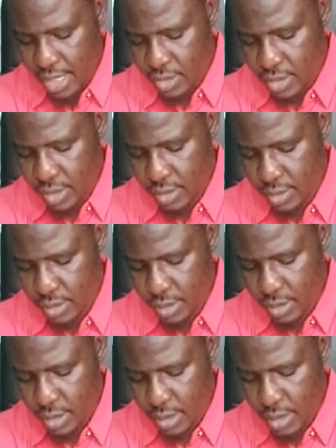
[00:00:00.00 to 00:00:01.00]
X
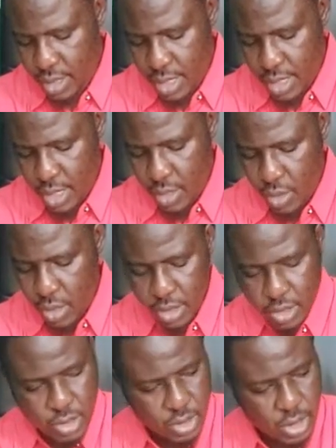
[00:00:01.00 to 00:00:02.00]

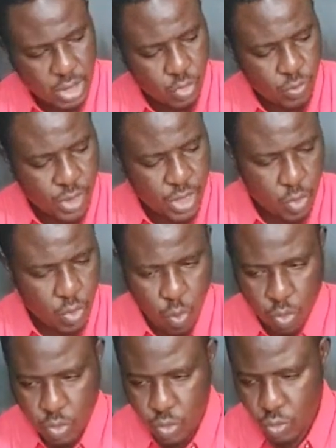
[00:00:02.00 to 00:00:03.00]
is said to be
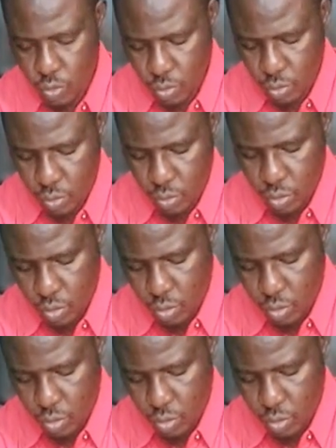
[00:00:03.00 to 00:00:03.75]
equal to